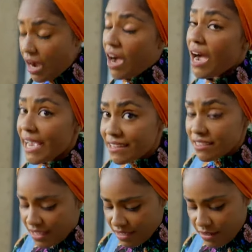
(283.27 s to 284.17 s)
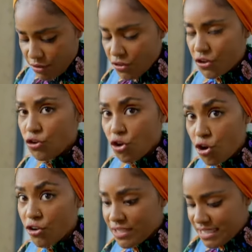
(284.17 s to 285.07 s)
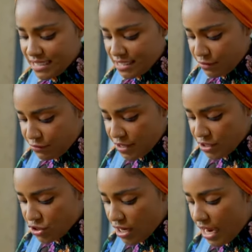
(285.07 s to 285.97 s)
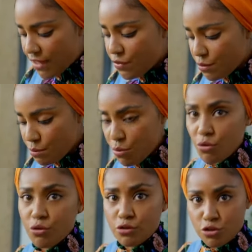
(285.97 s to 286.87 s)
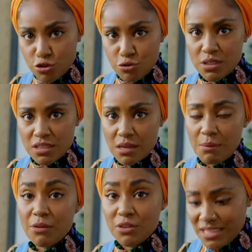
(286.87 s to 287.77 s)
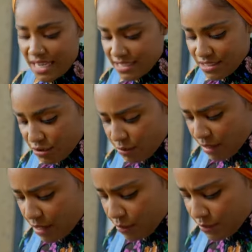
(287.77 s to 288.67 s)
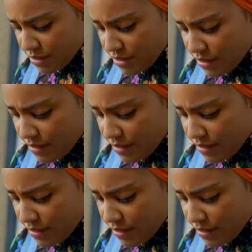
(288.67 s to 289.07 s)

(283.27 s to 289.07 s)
I think that the longer it sits in the fridge and the more those juices come out, the tastier it becomes.